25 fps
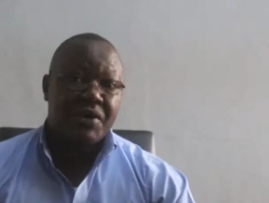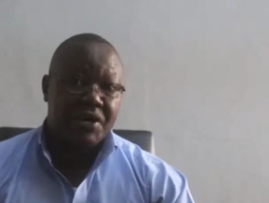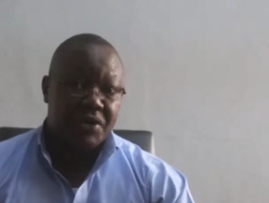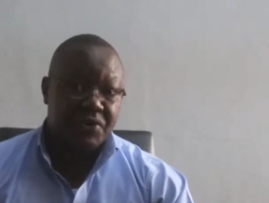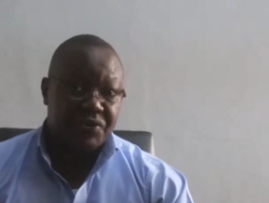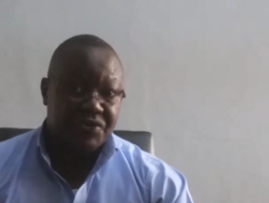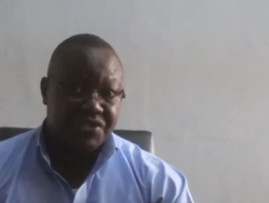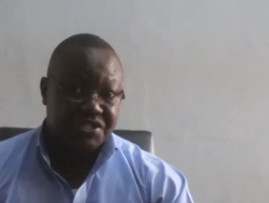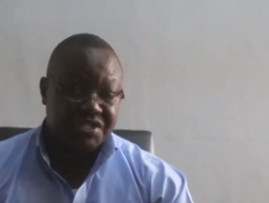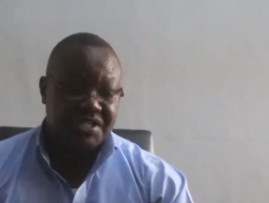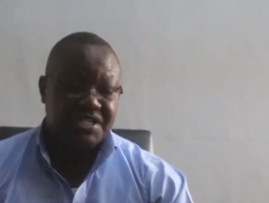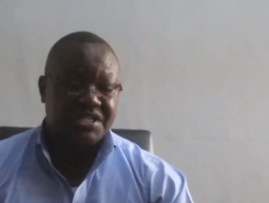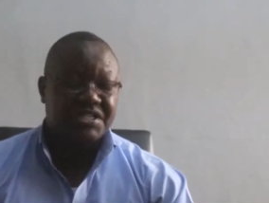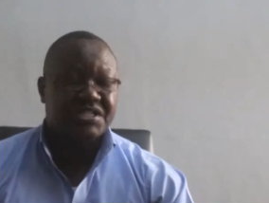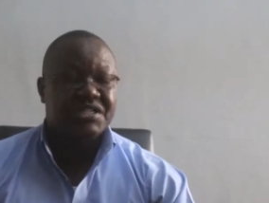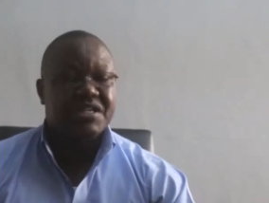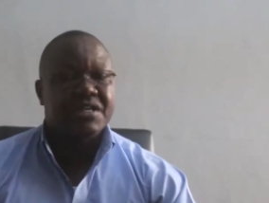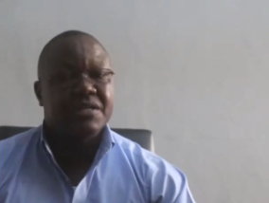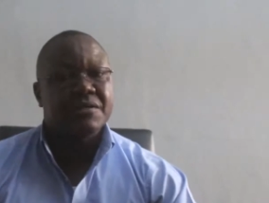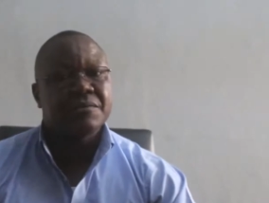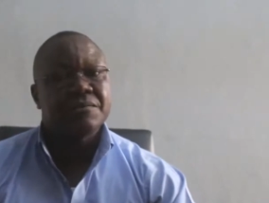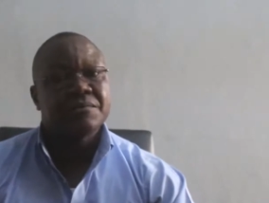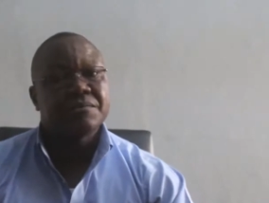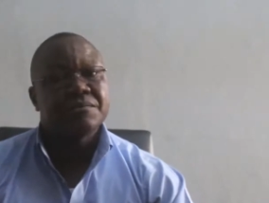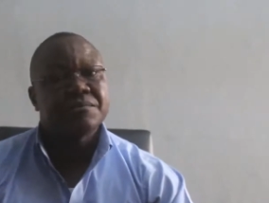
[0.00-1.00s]
health sector,
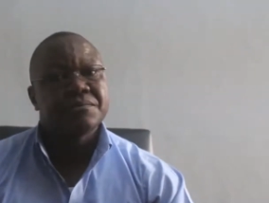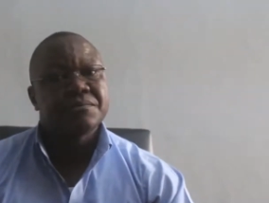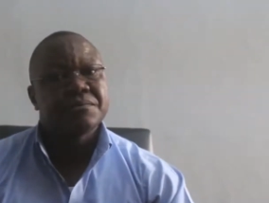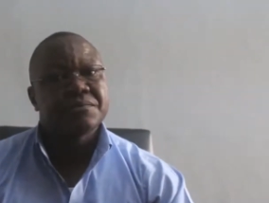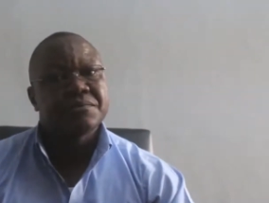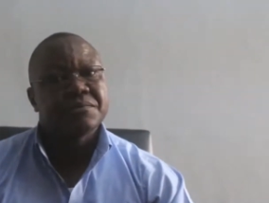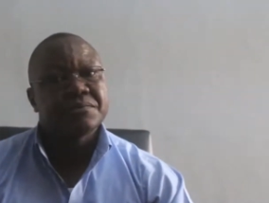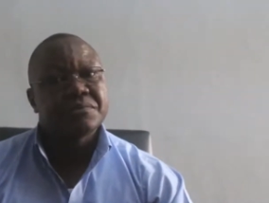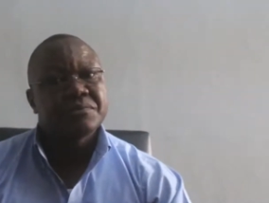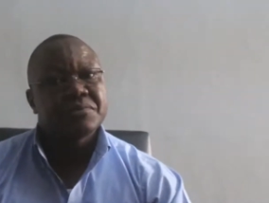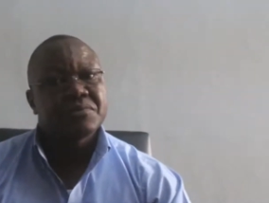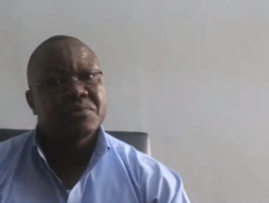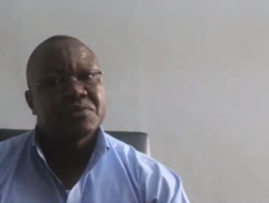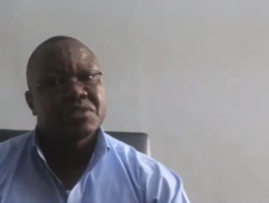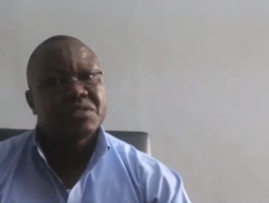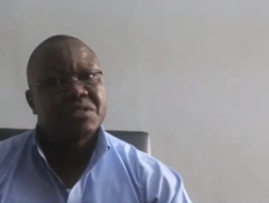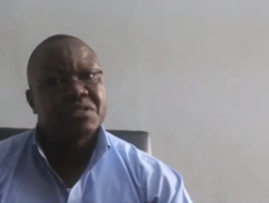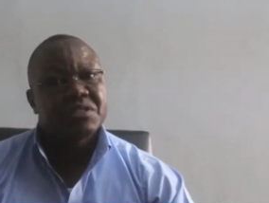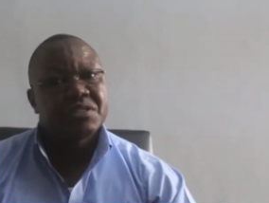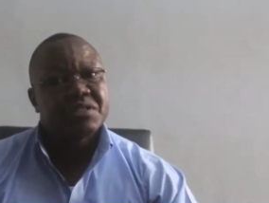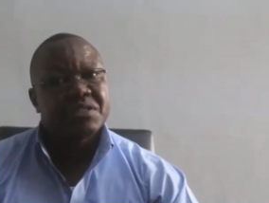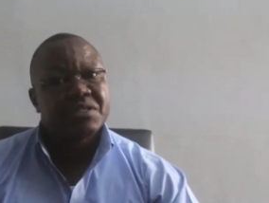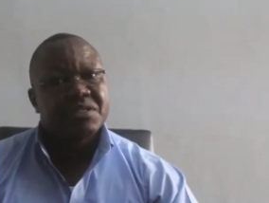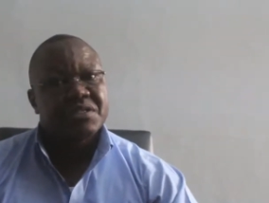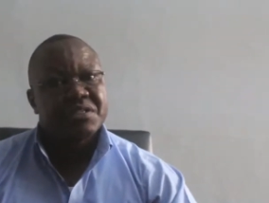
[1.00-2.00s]

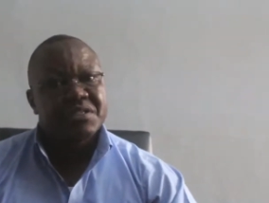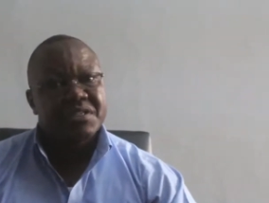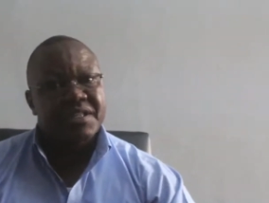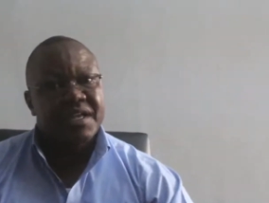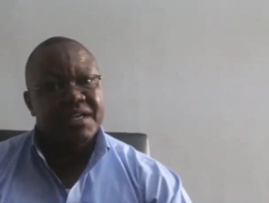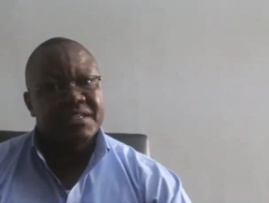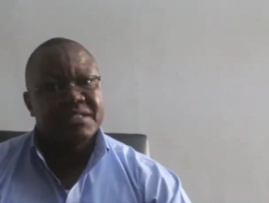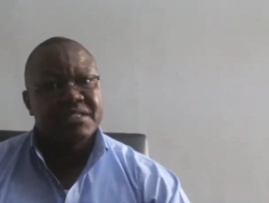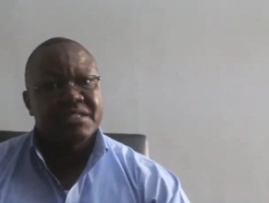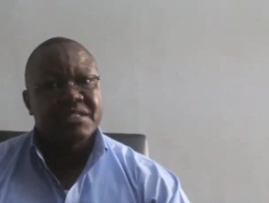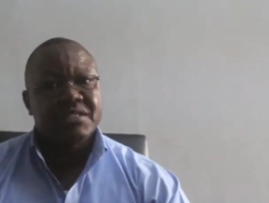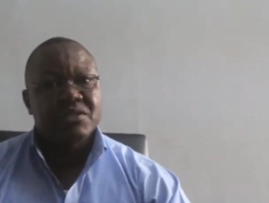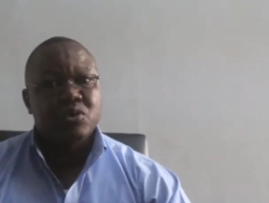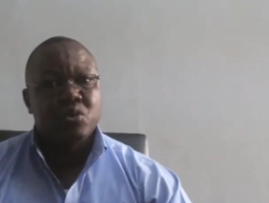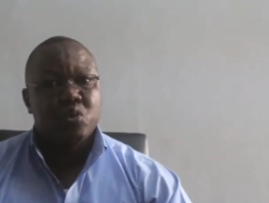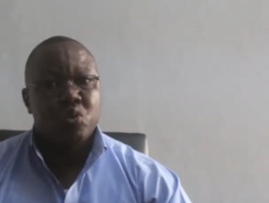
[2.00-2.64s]
that